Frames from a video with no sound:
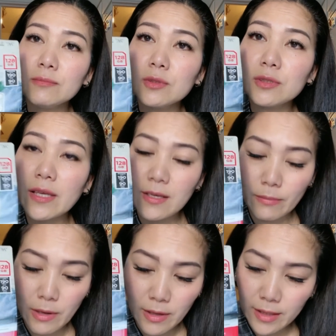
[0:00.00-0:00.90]
to think
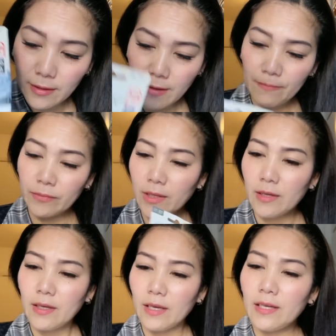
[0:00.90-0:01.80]
about it
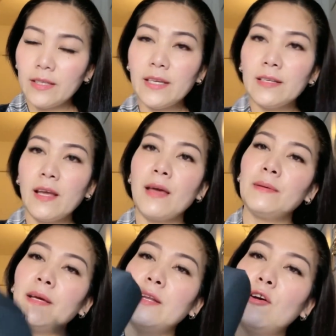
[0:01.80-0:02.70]
and then i'm
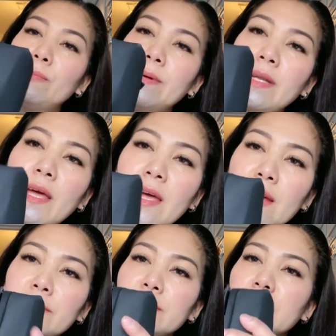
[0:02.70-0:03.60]
gonna open
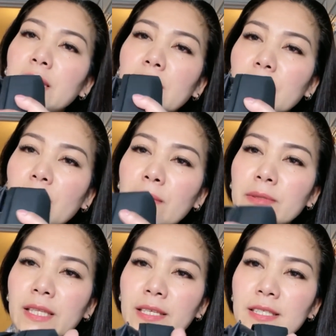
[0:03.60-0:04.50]
everything
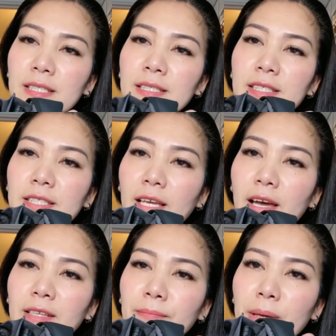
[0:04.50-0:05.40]
everything is
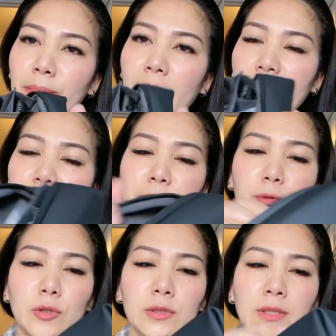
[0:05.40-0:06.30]
inside my
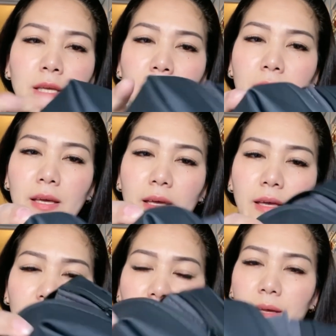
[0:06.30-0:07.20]
microphone
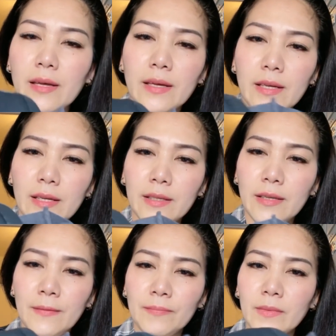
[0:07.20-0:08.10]
and
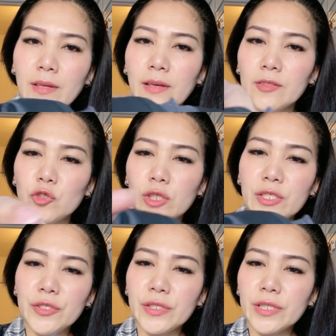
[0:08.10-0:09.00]

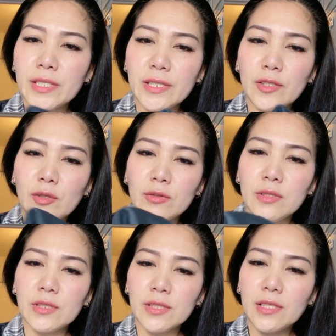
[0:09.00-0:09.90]
charger no
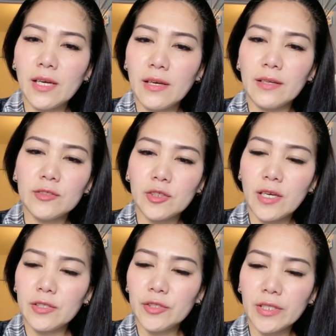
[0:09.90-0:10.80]
there's yeah
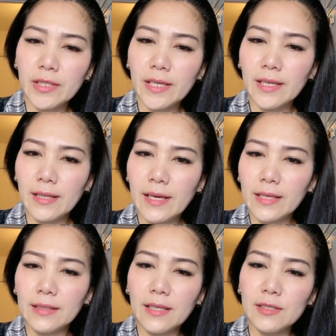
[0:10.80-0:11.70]
charger and like
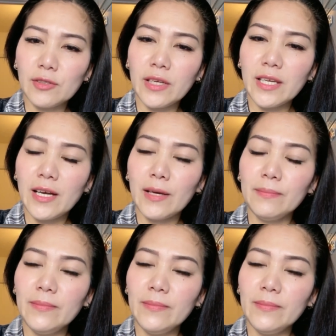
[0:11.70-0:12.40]
that so i have